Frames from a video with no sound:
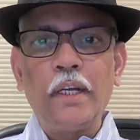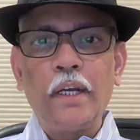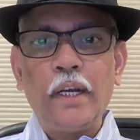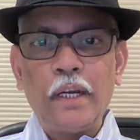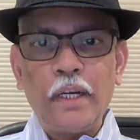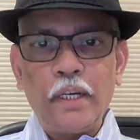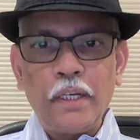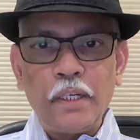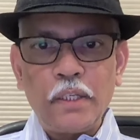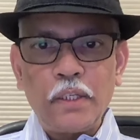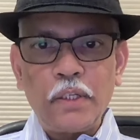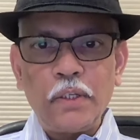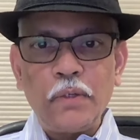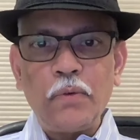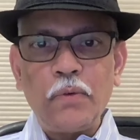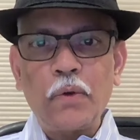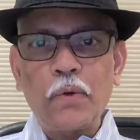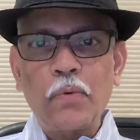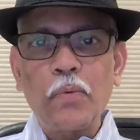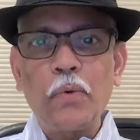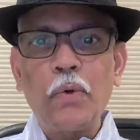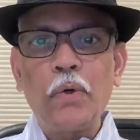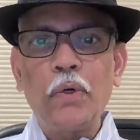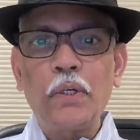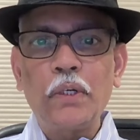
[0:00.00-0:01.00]
It is your
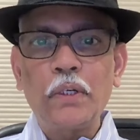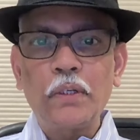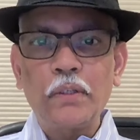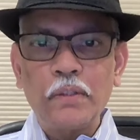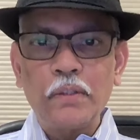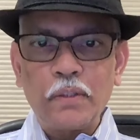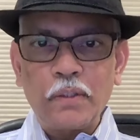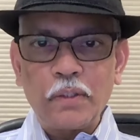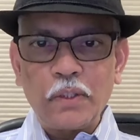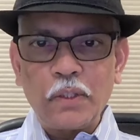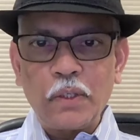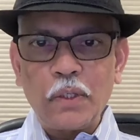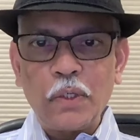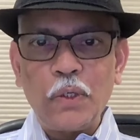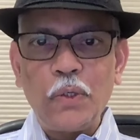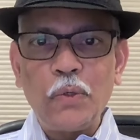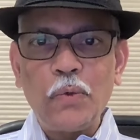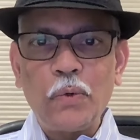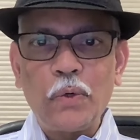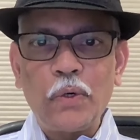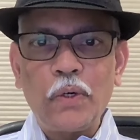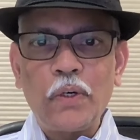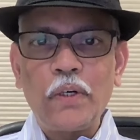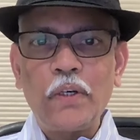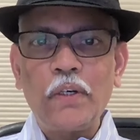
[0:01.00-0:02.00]
vote,
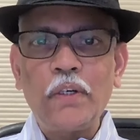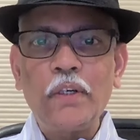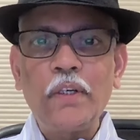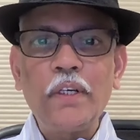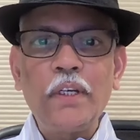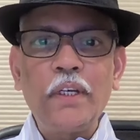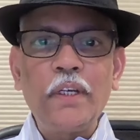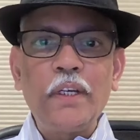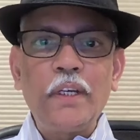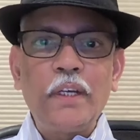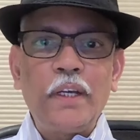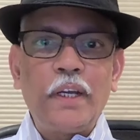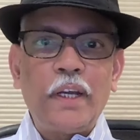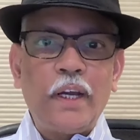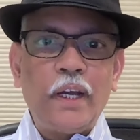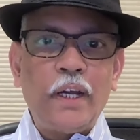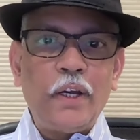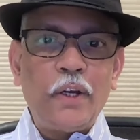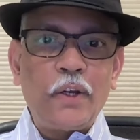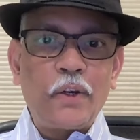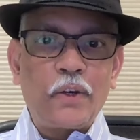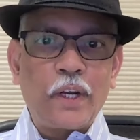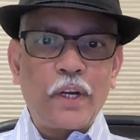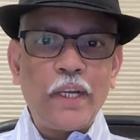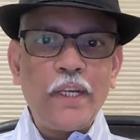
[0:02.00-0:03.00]
your
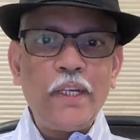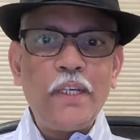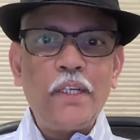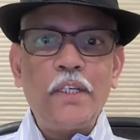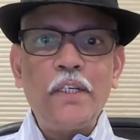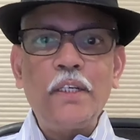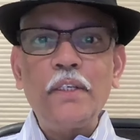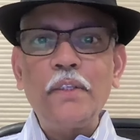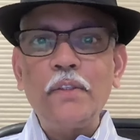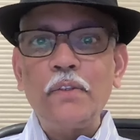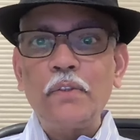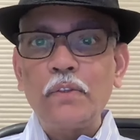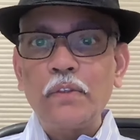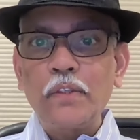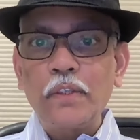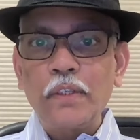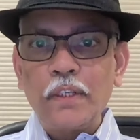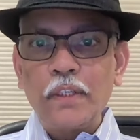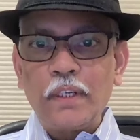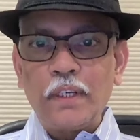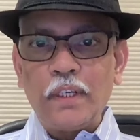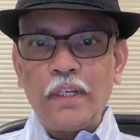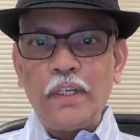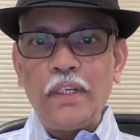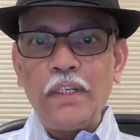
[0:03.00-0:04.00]
right,
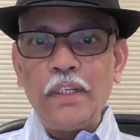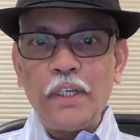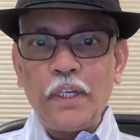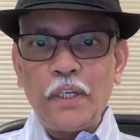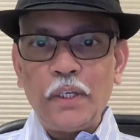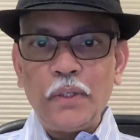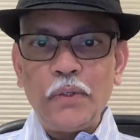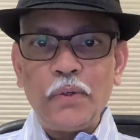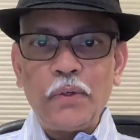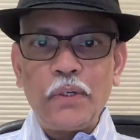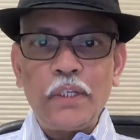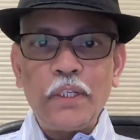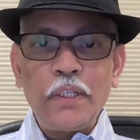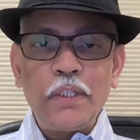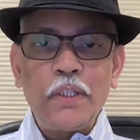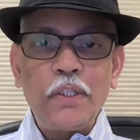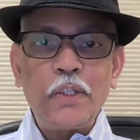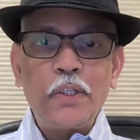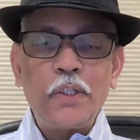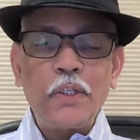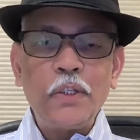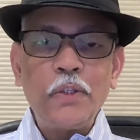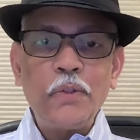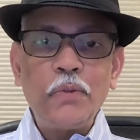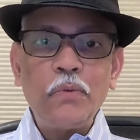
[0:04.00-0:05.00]
and your
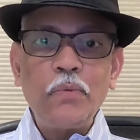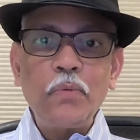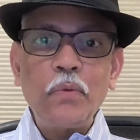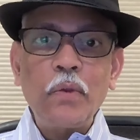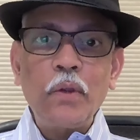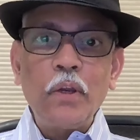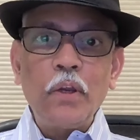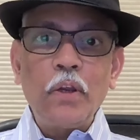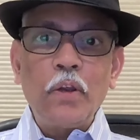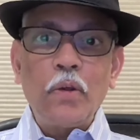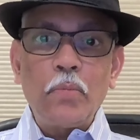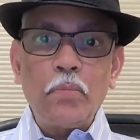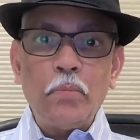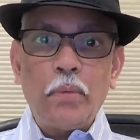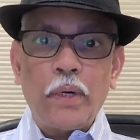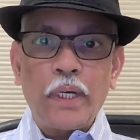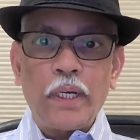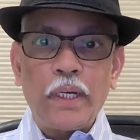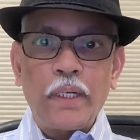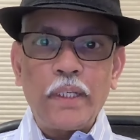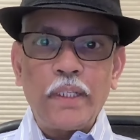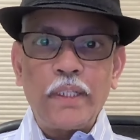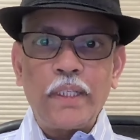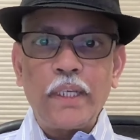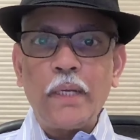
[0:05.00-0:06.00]
decision.
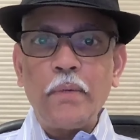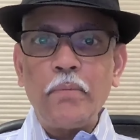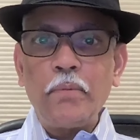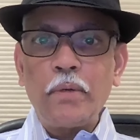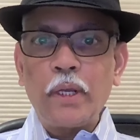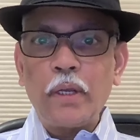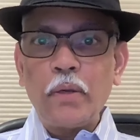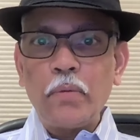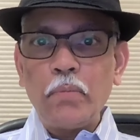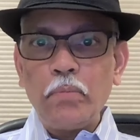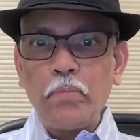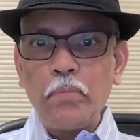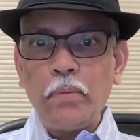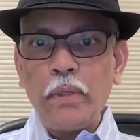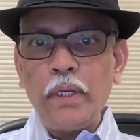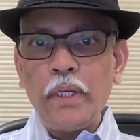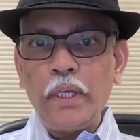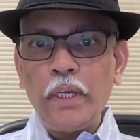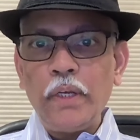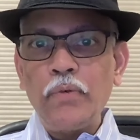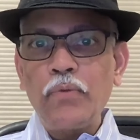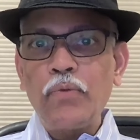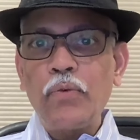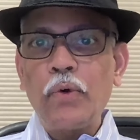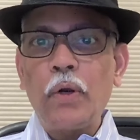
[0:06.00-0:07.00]
But at the same time,
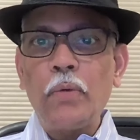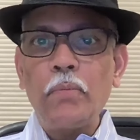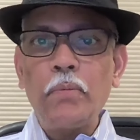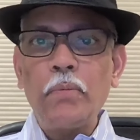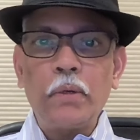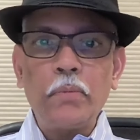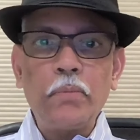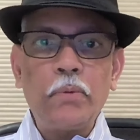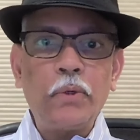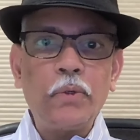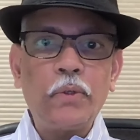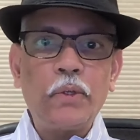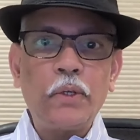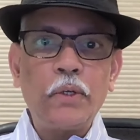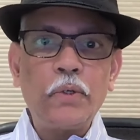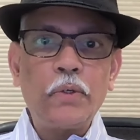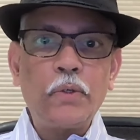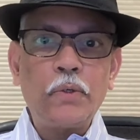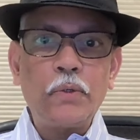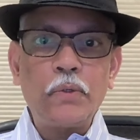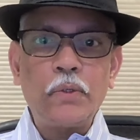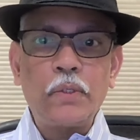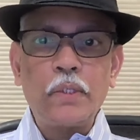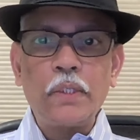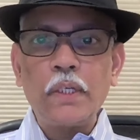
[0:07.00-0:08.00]
be informed about the
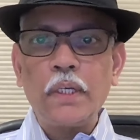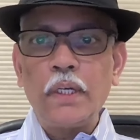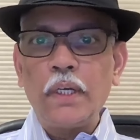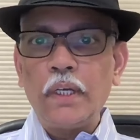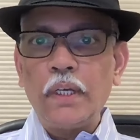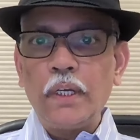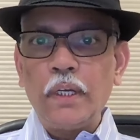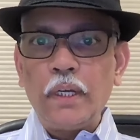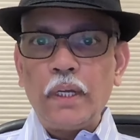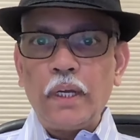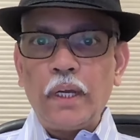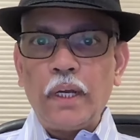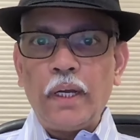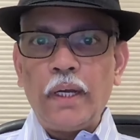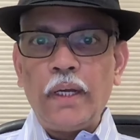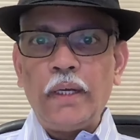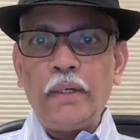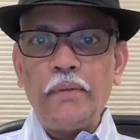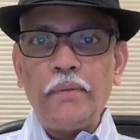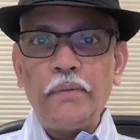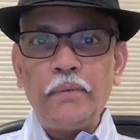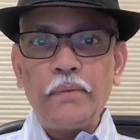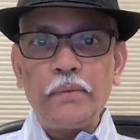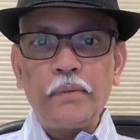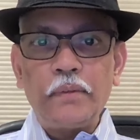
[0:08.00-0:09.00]
issues.
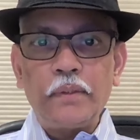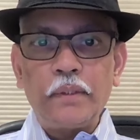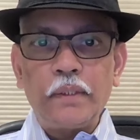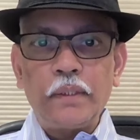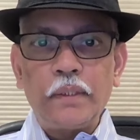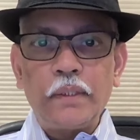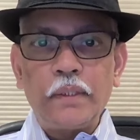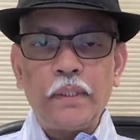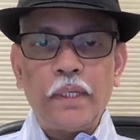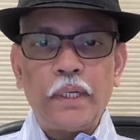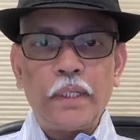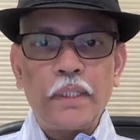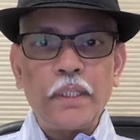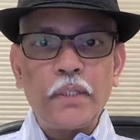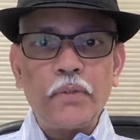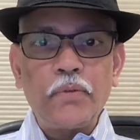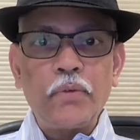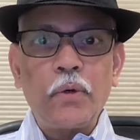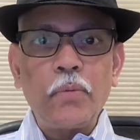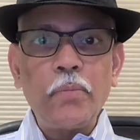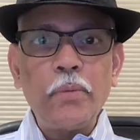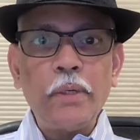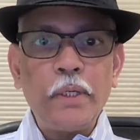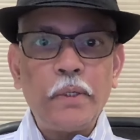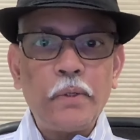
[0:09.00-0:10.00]
That's it
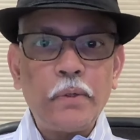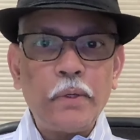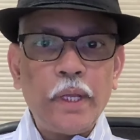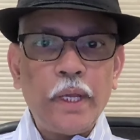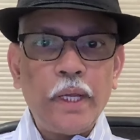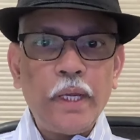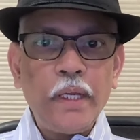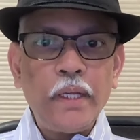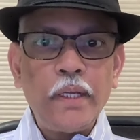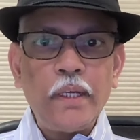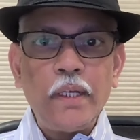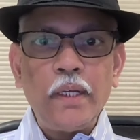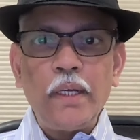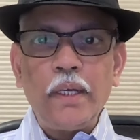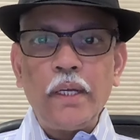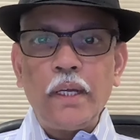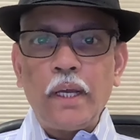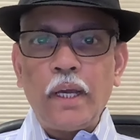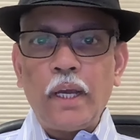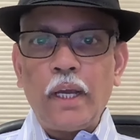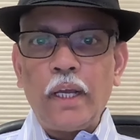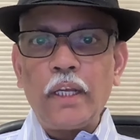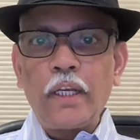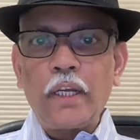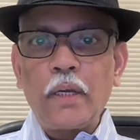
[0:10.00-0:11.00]
for me today.
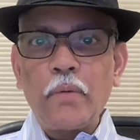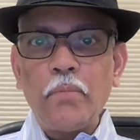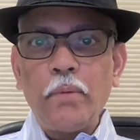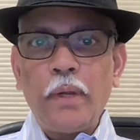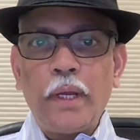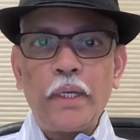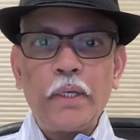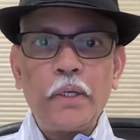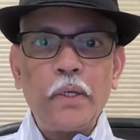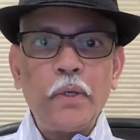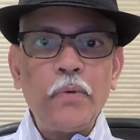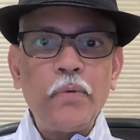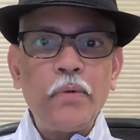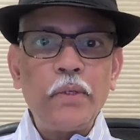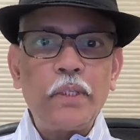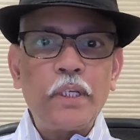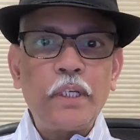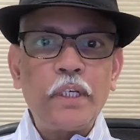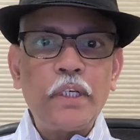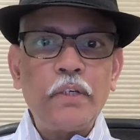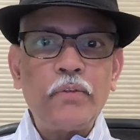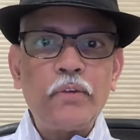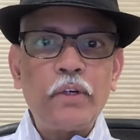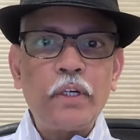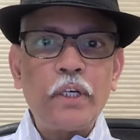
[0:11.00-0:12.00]
I'll come back to you with
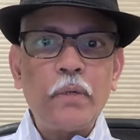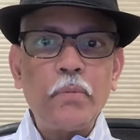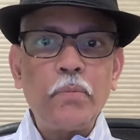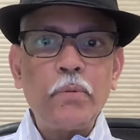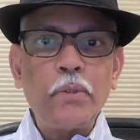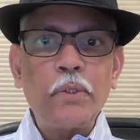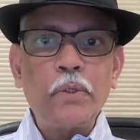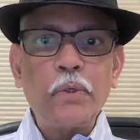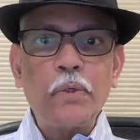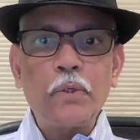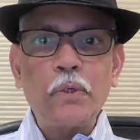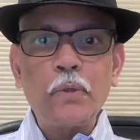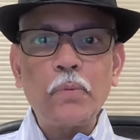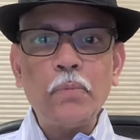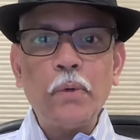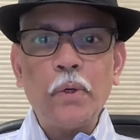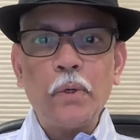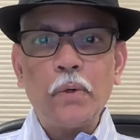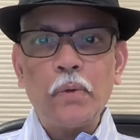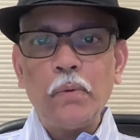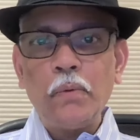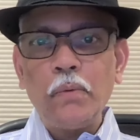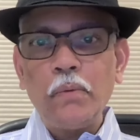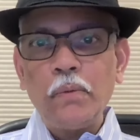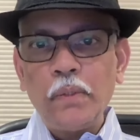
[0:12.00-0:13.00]
a different episode
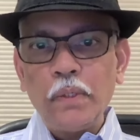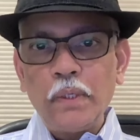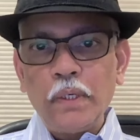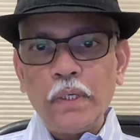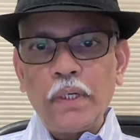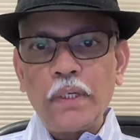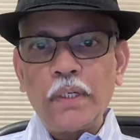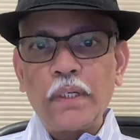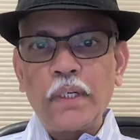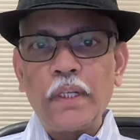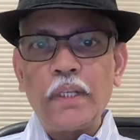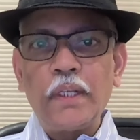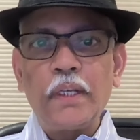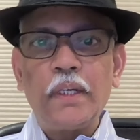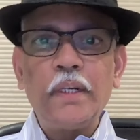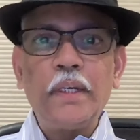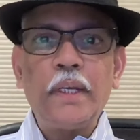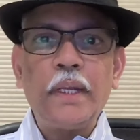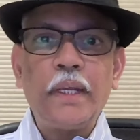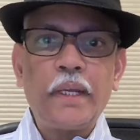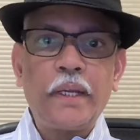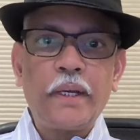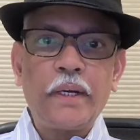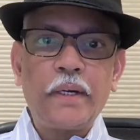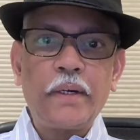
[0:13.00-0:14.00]
tomorrow. Till then,
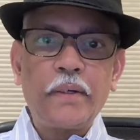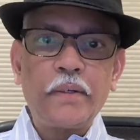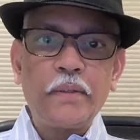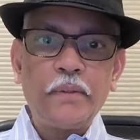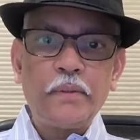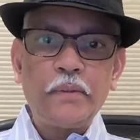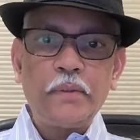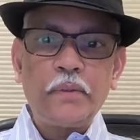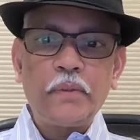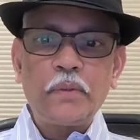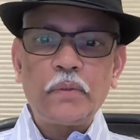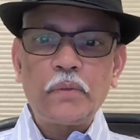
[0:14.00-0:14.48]
take care.